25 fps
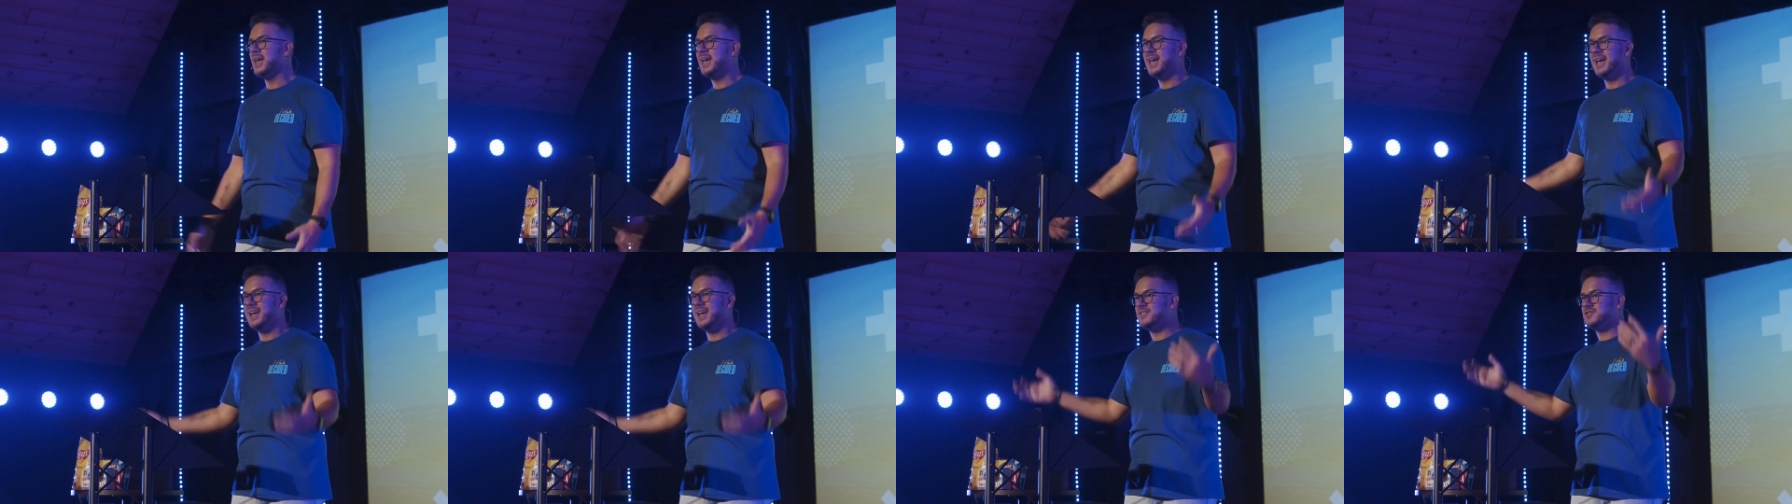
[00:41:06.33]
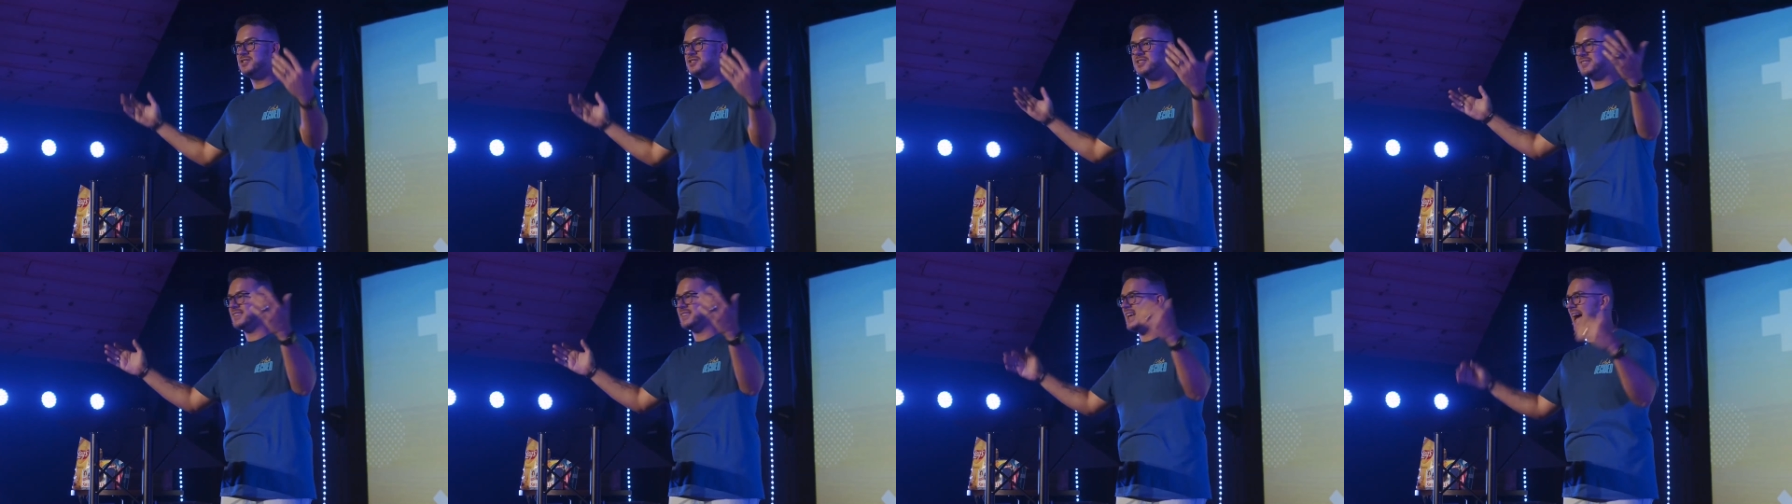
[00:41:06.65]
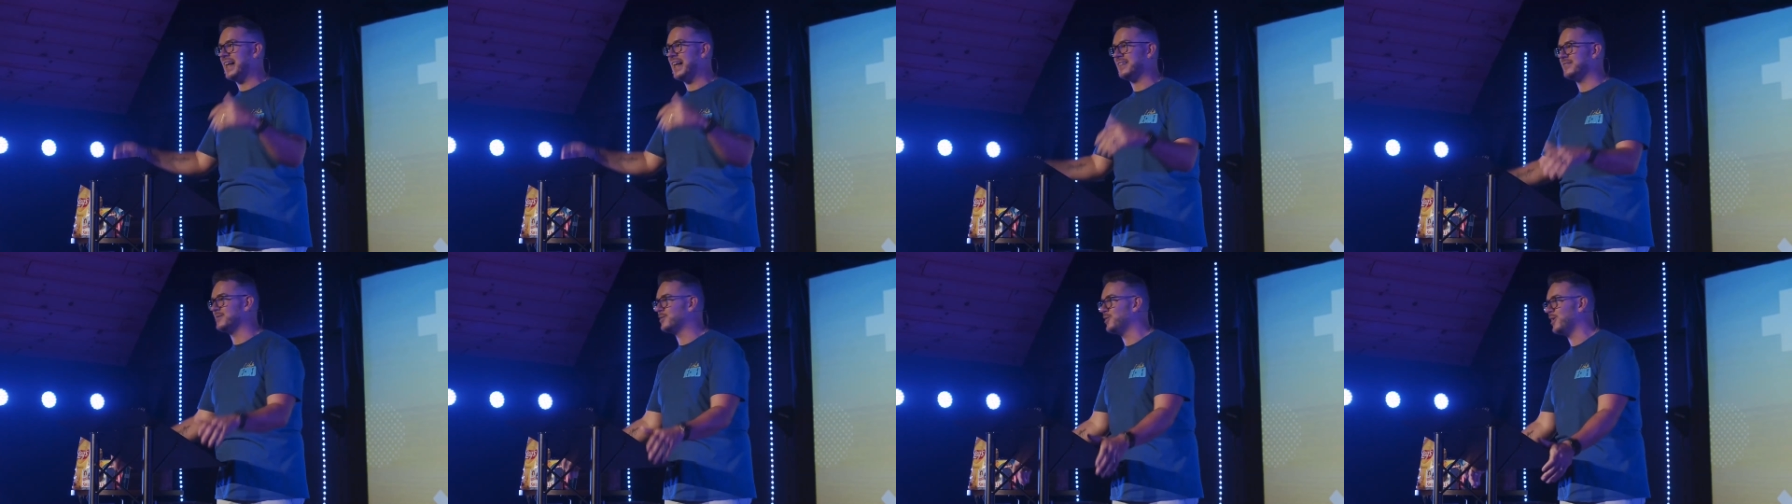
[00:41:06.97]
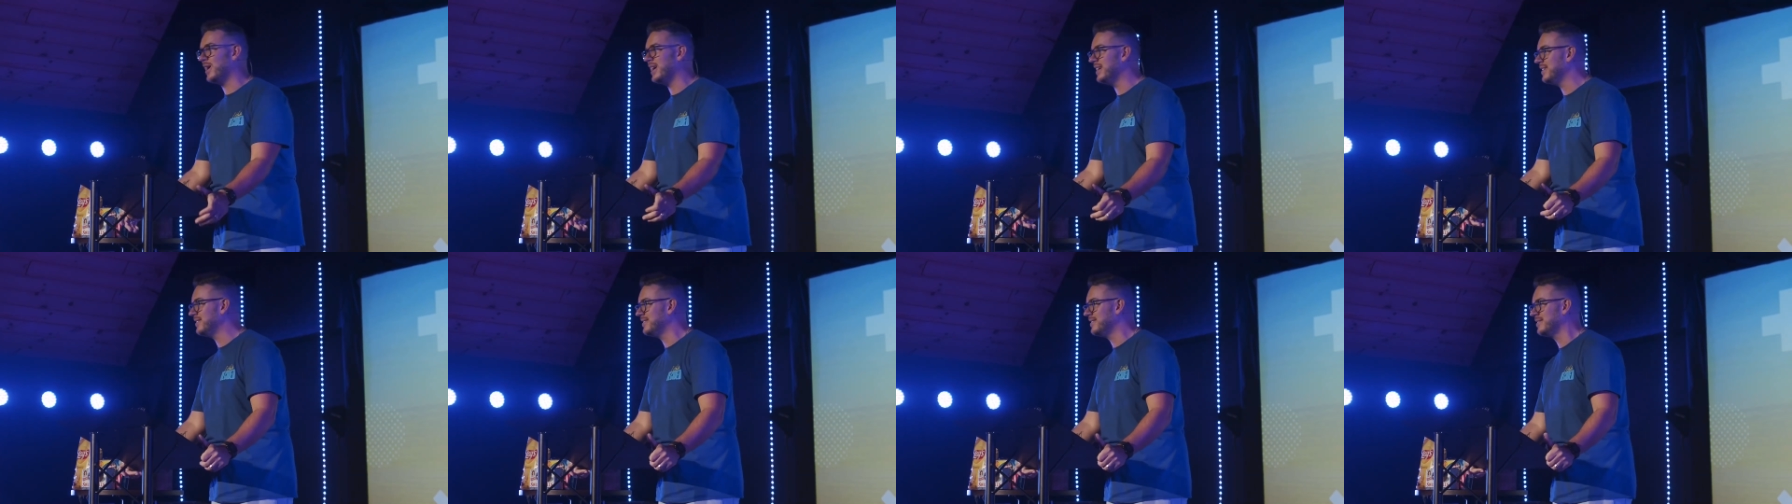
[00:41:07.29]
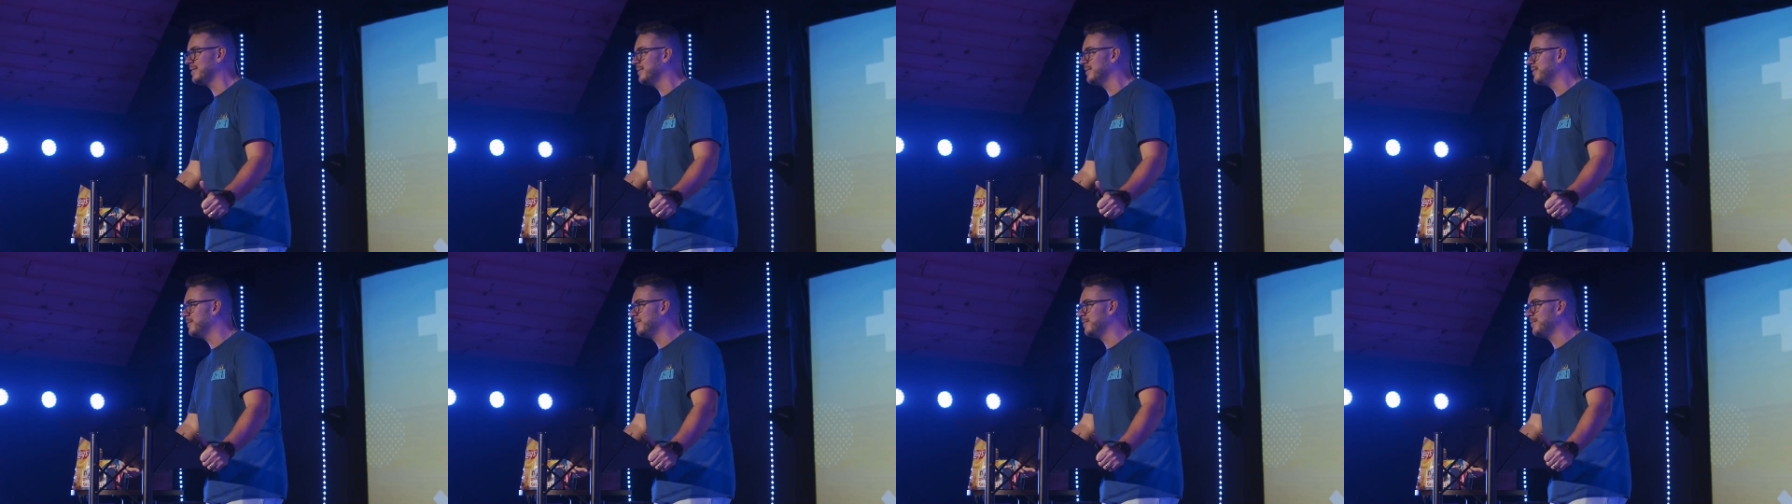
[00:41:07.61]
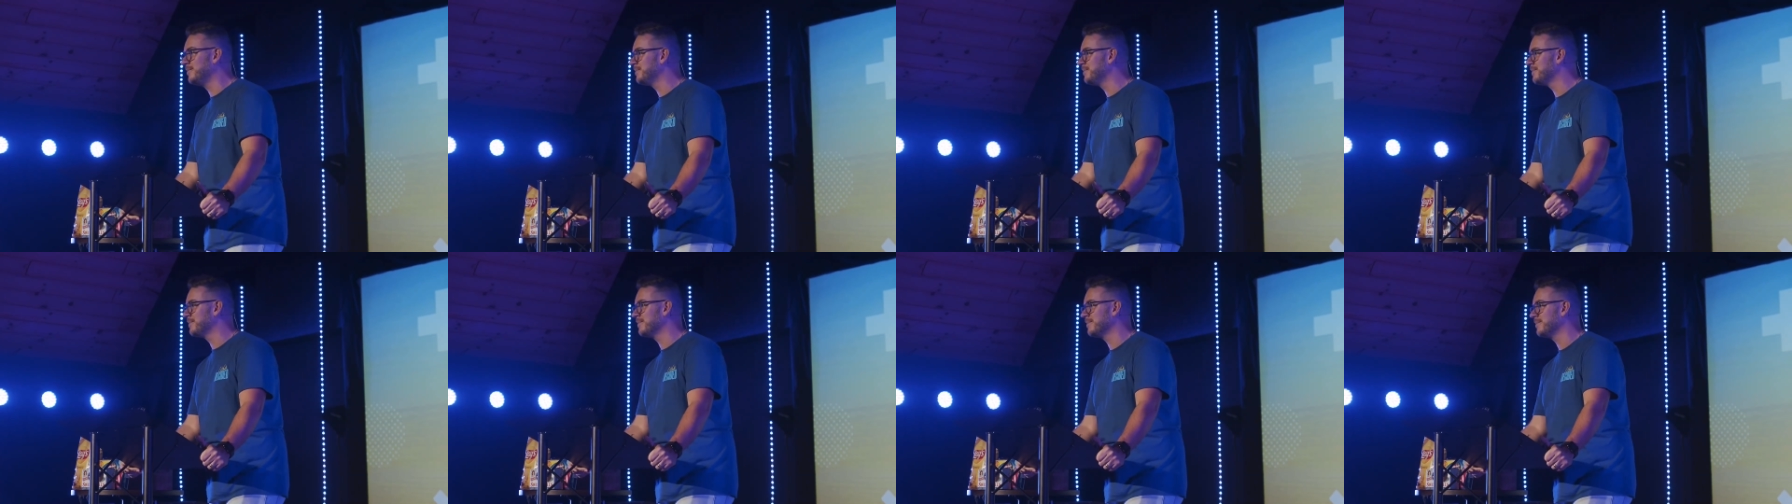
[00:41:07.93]
It's just God's grace.
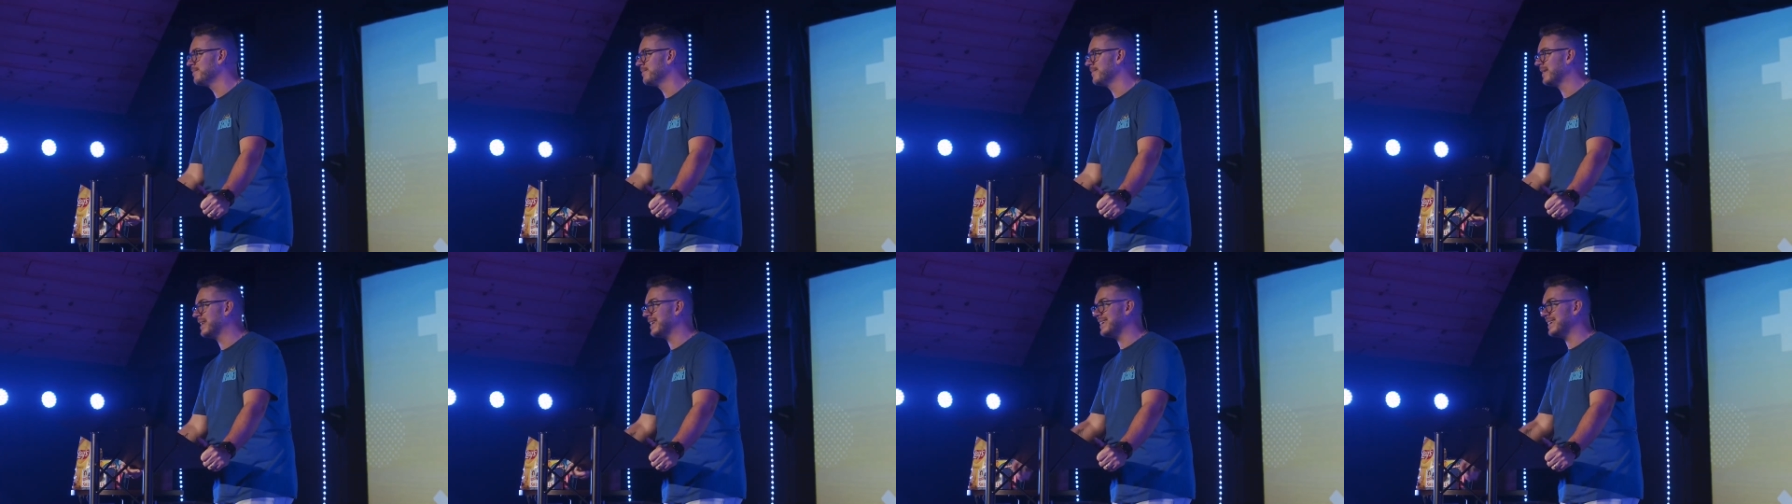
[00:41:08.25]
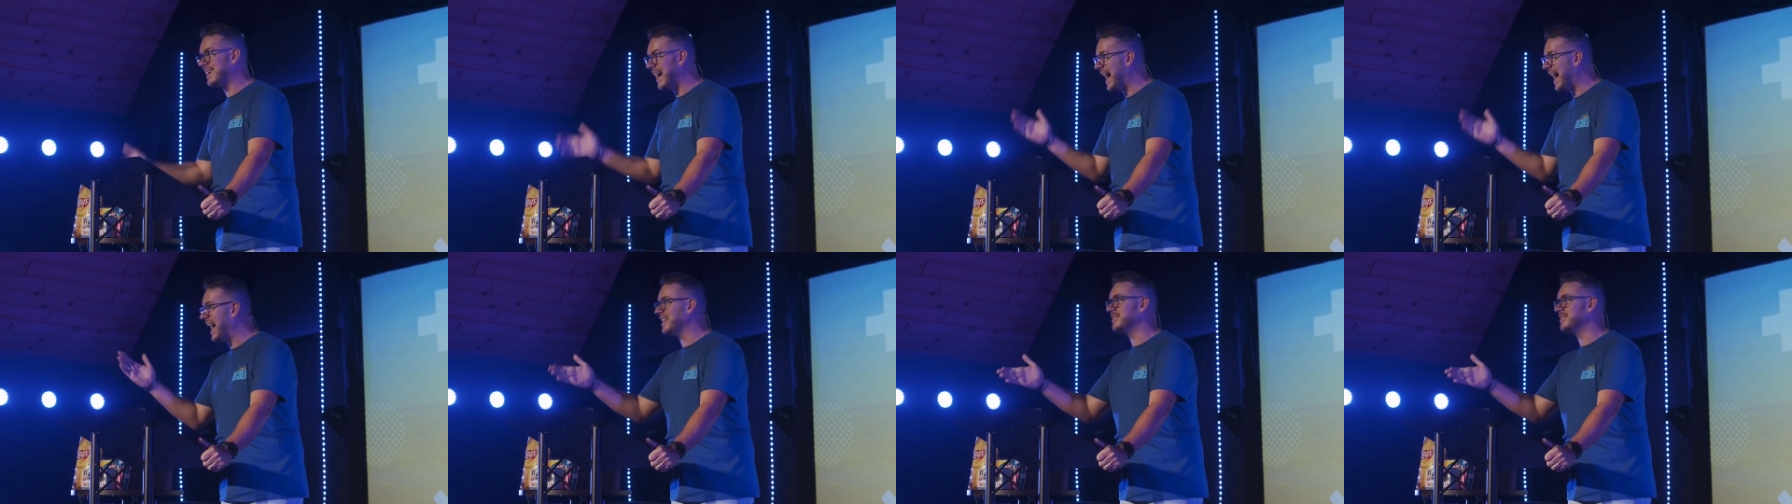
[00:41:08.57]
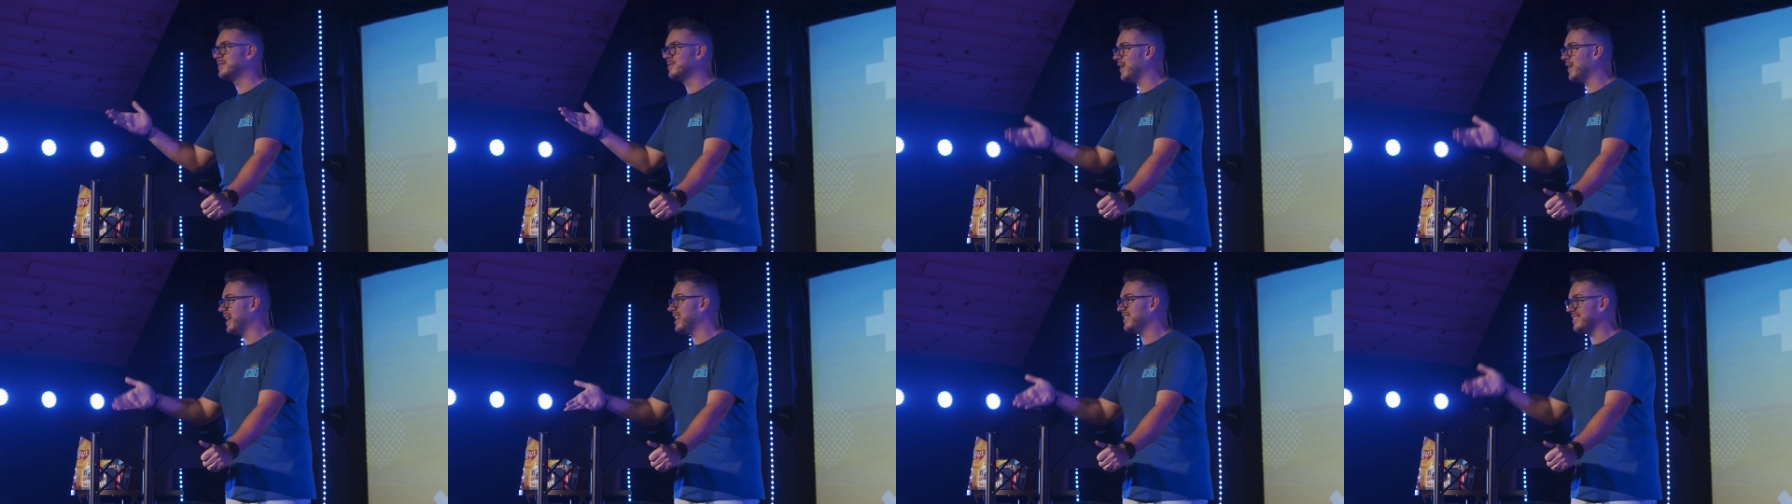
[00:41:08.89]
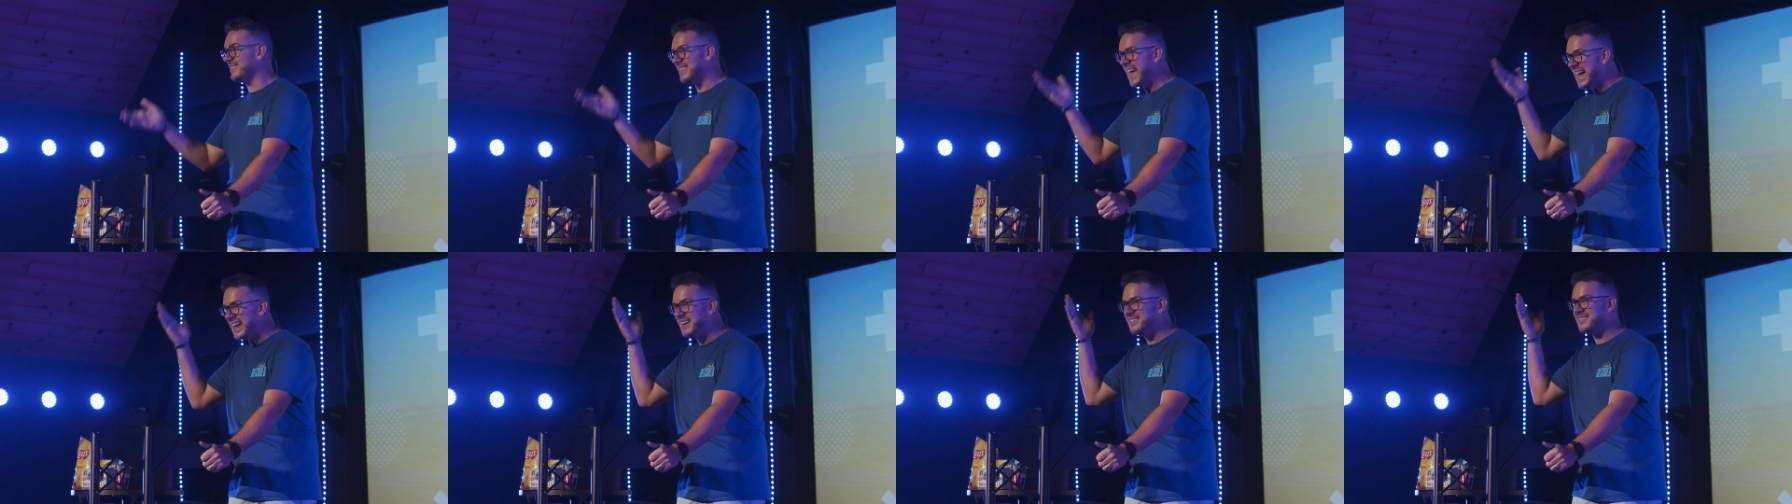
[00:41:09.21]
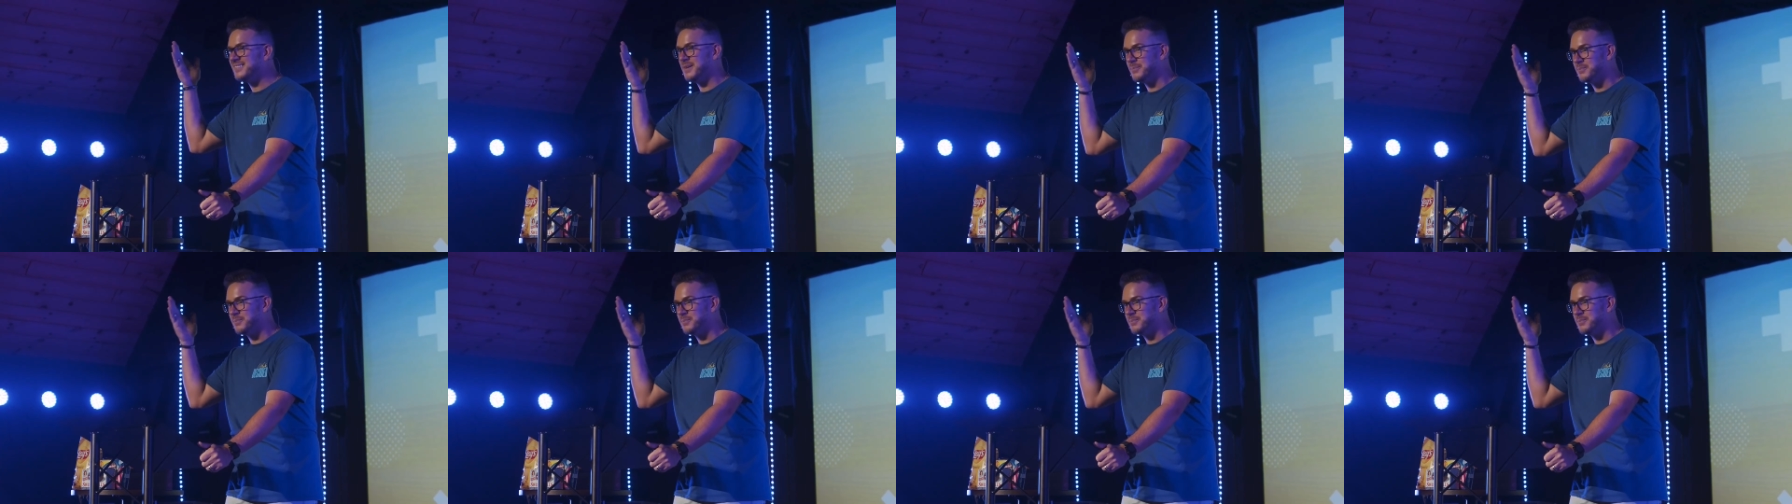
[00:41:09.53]
God's grace, that is the